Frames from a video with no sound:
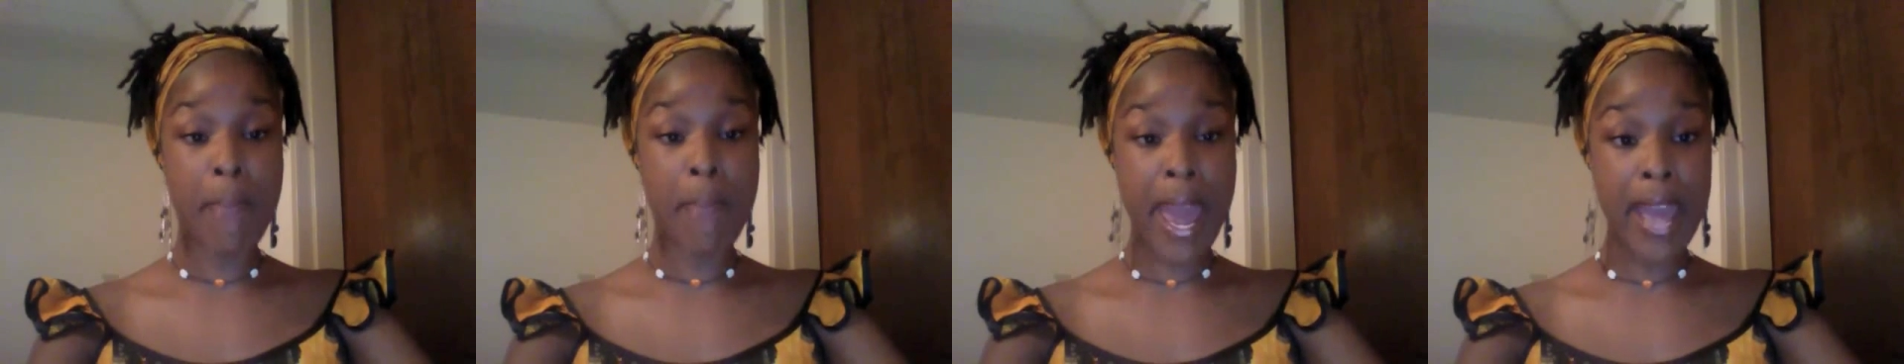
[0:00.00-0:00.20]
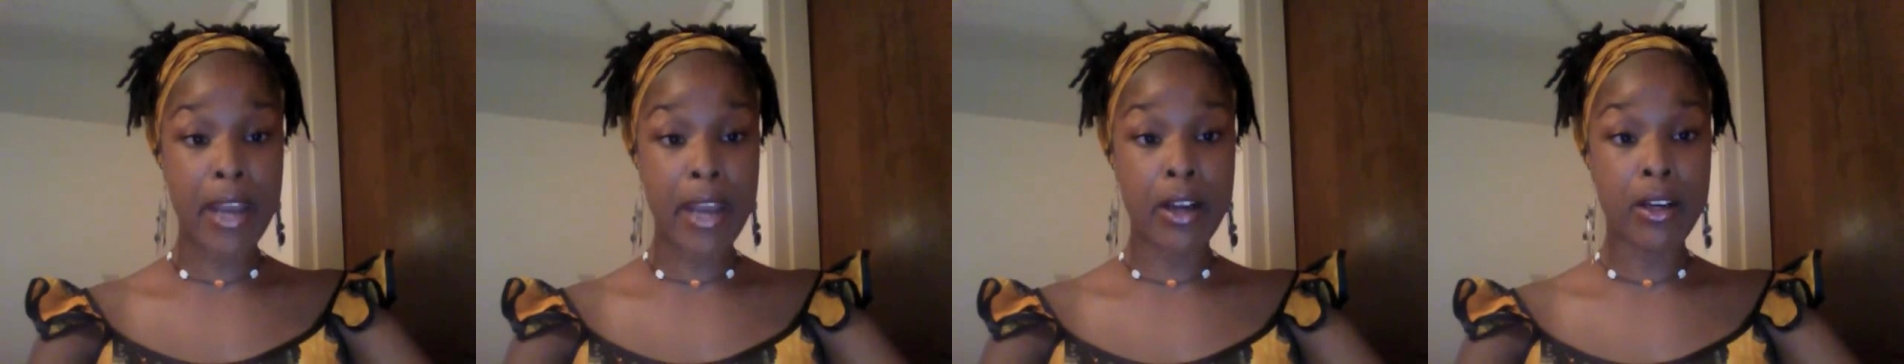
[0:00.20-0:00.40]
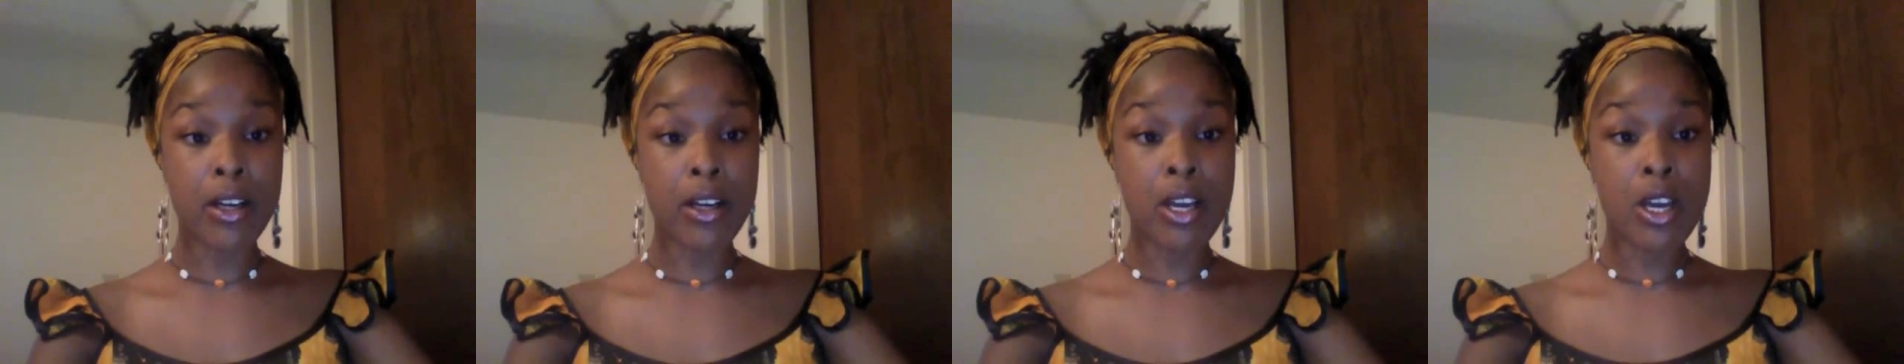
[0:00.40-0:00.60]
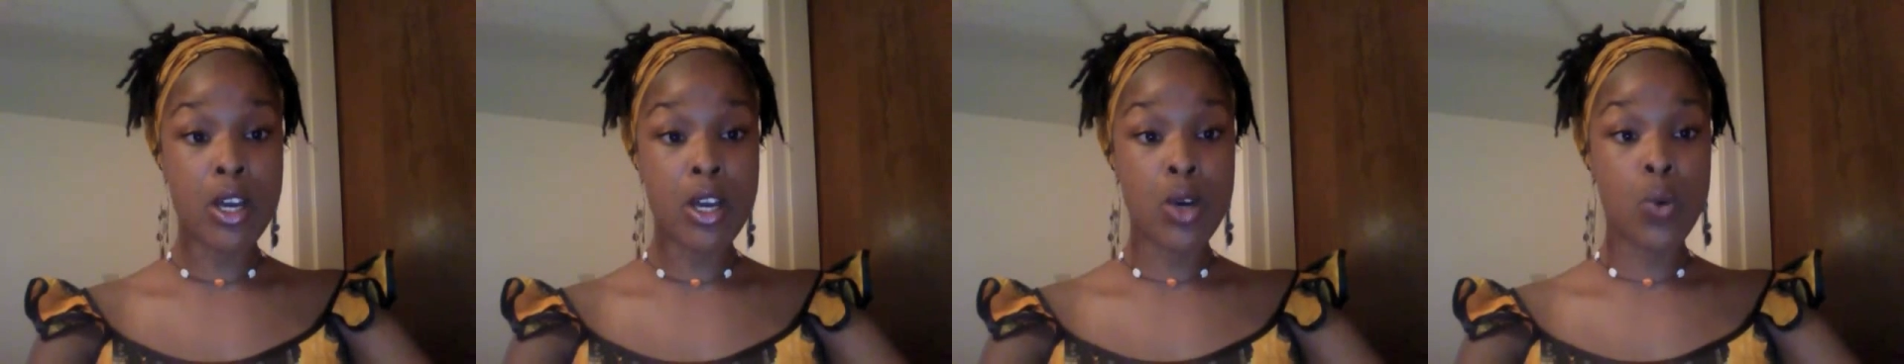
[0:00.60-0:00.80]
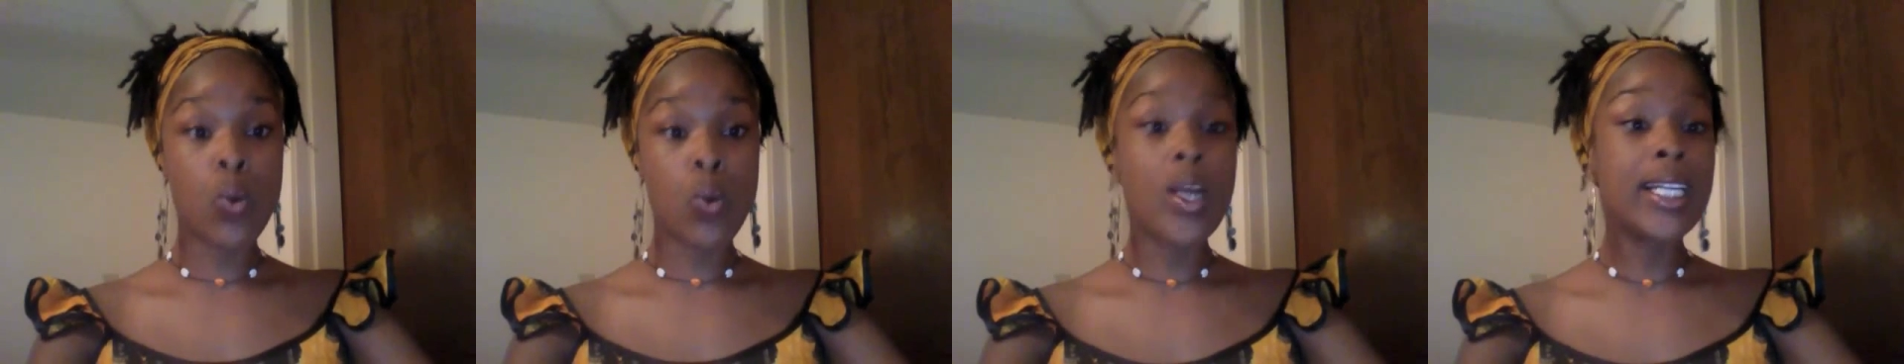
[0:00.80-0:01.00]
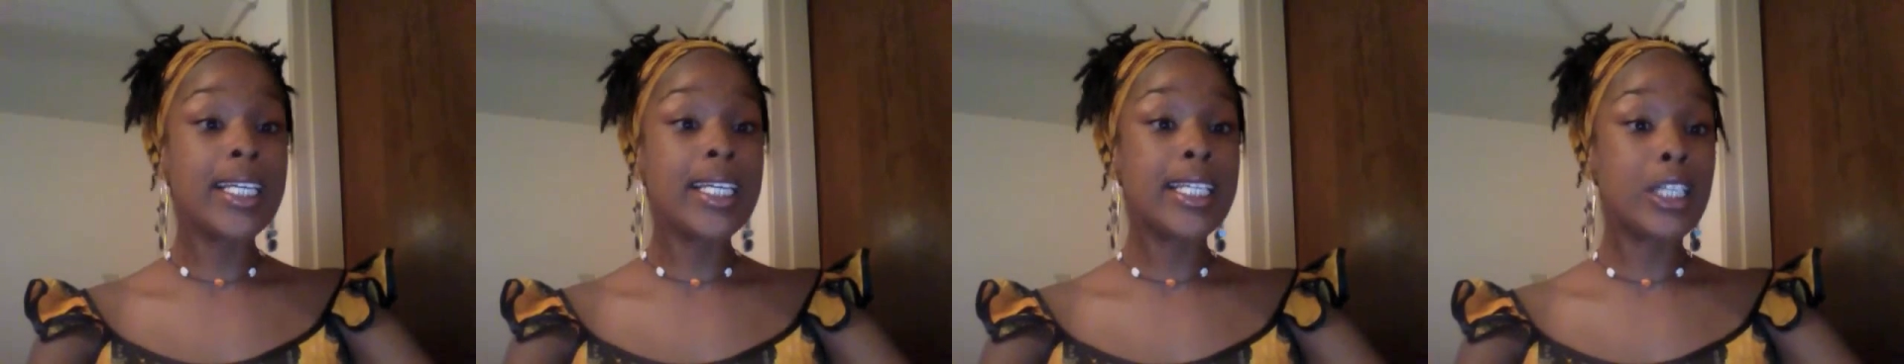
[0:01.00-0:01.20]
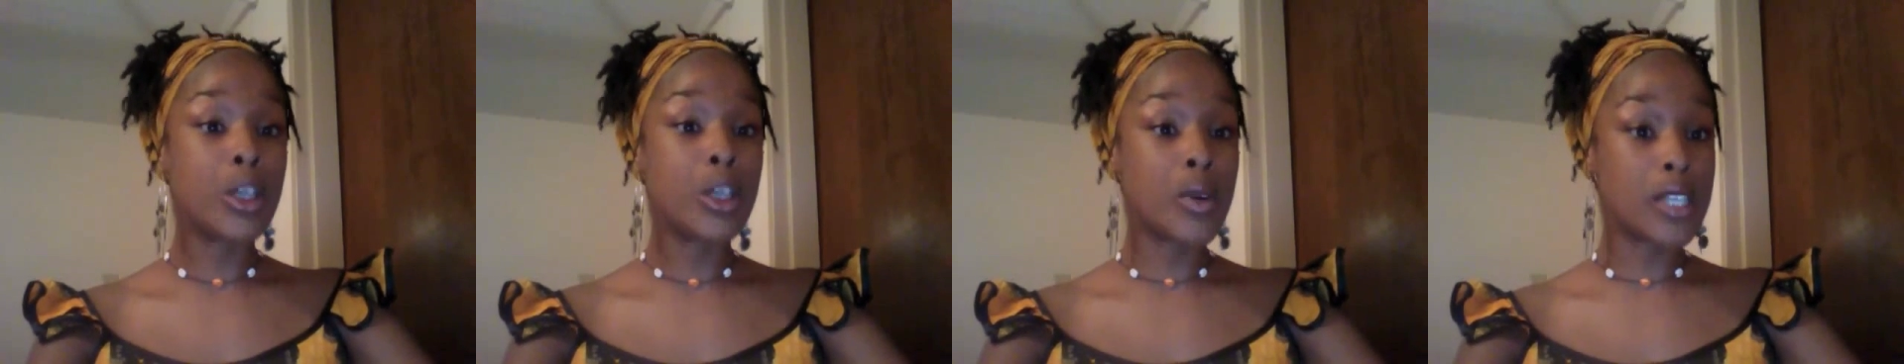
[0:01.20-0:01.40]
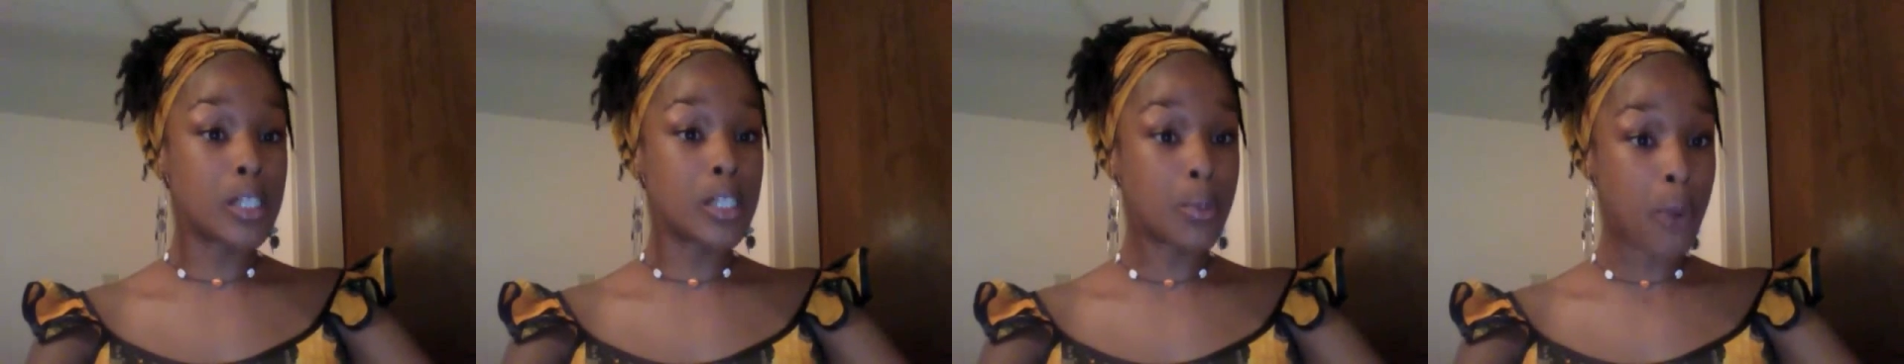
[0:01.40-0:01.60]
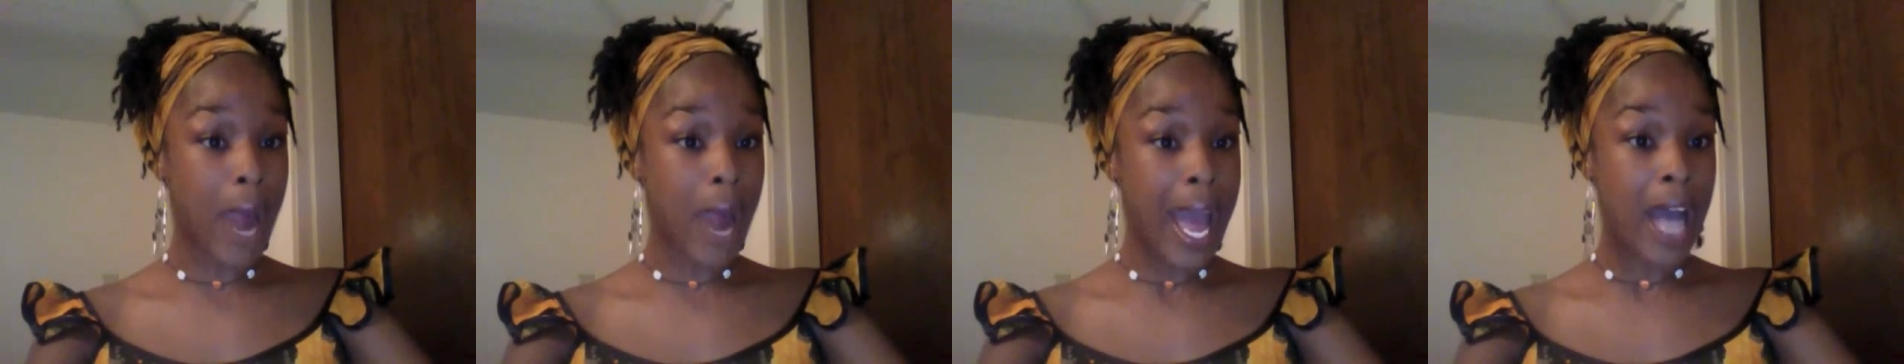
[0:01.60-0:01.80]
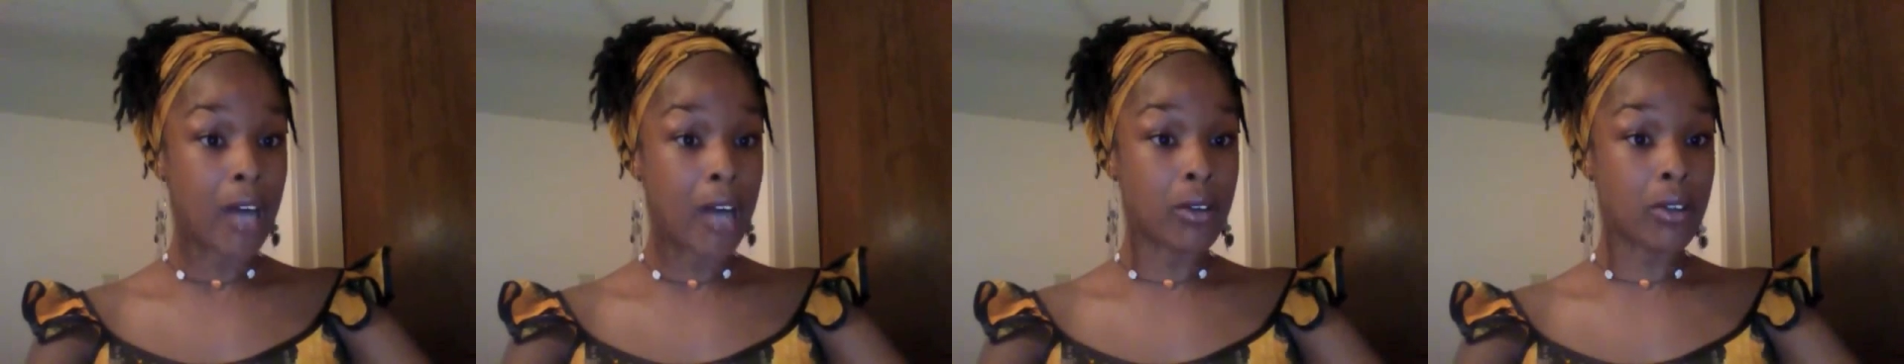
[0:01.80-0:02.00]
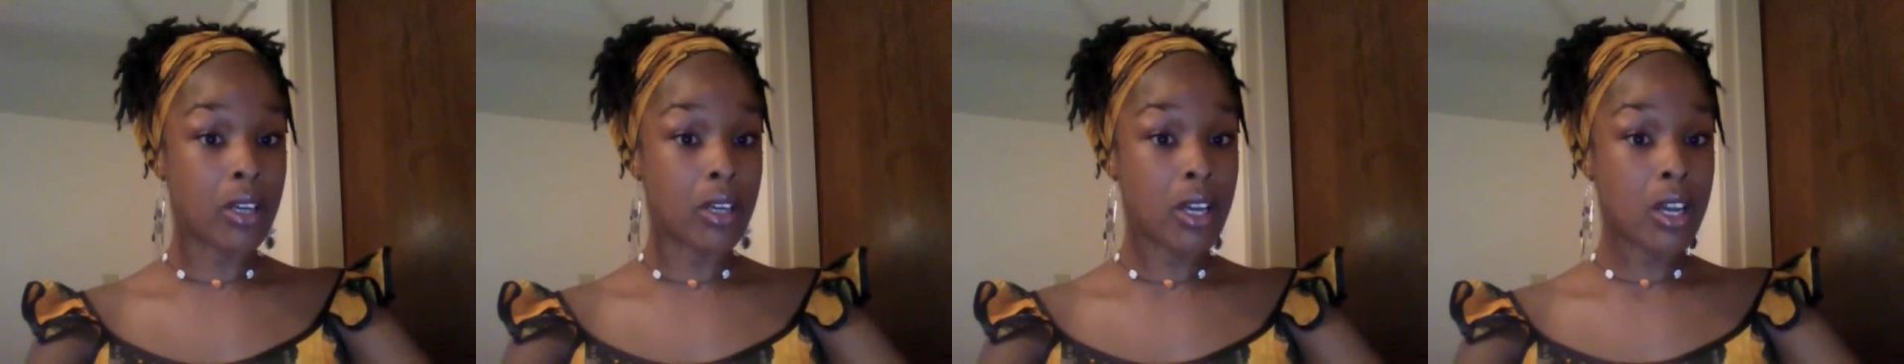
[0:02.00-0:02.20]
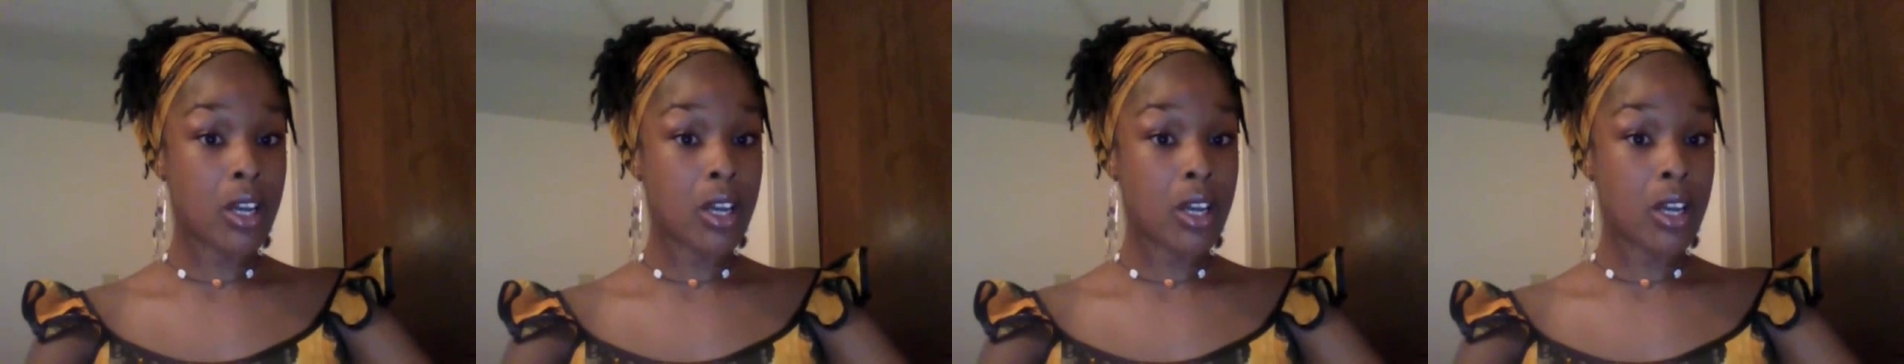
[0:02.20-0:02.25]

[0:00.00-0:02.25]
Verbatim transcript: Mayor Willie Lewis Brown,